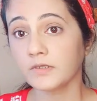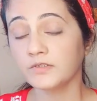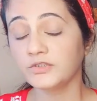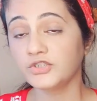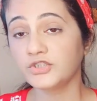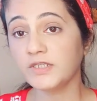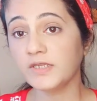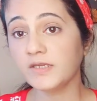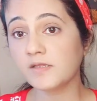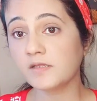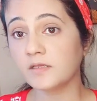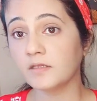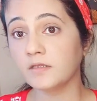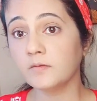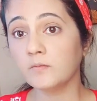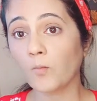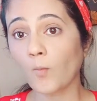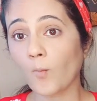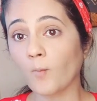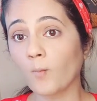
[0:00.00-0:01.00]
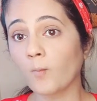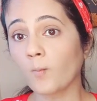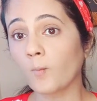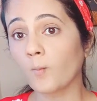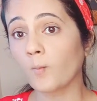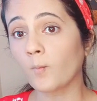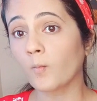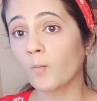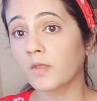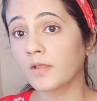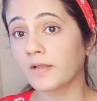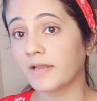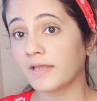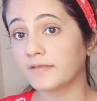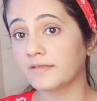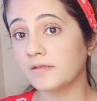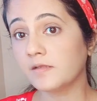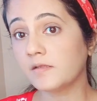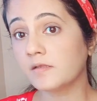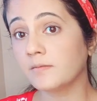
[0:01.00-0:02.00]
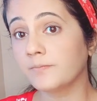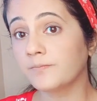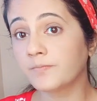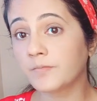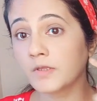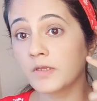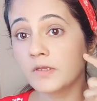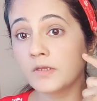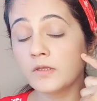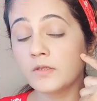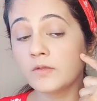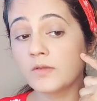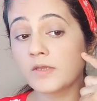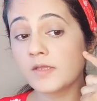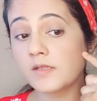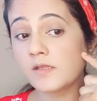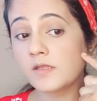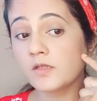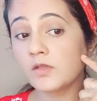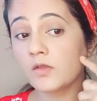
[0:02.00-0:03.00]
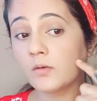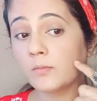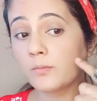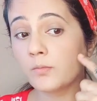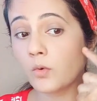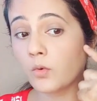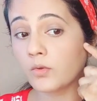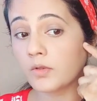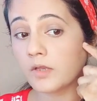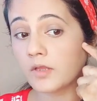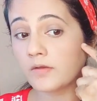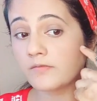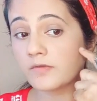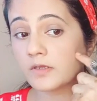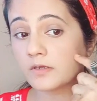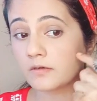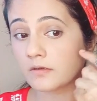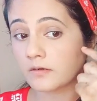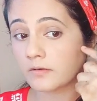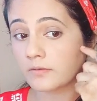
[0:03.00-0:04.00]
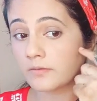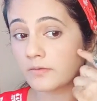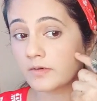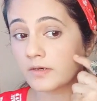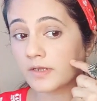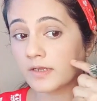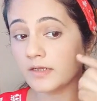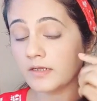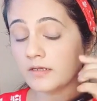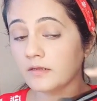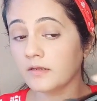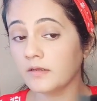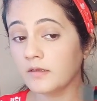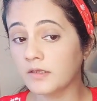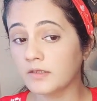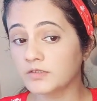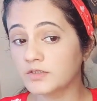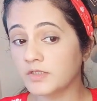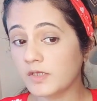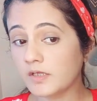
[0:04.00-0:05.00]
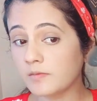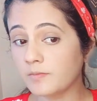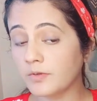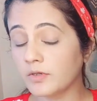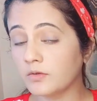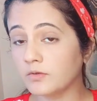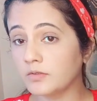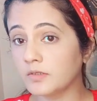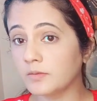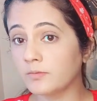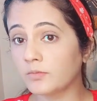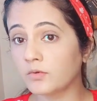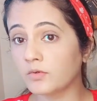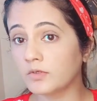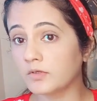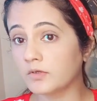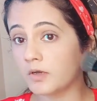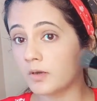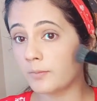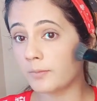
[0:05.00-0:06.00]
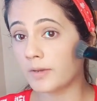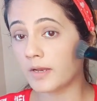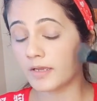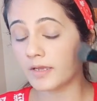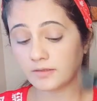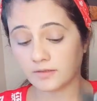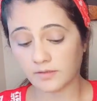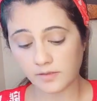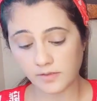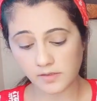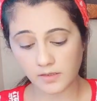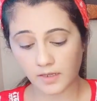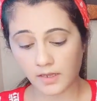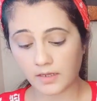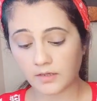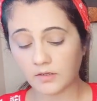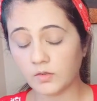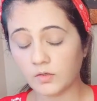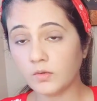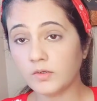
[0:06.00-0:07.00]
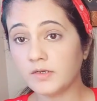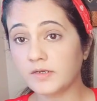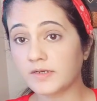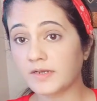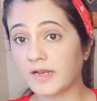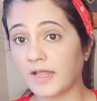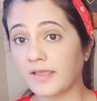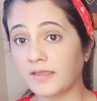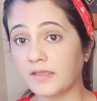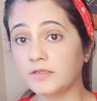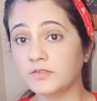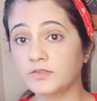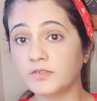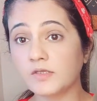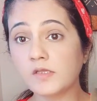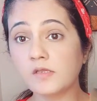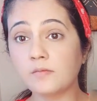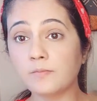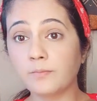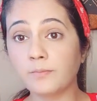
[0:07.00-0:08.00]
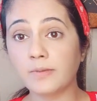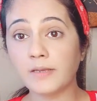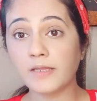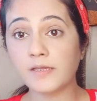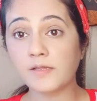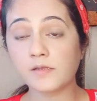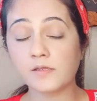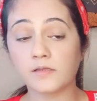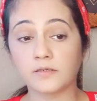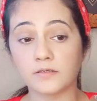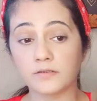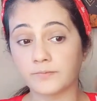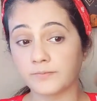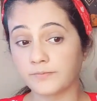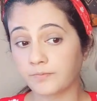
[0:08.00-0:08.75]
cheeks in like this, you can see your bone over here, right? Just below the bone you apply this and don't drag it, just place it.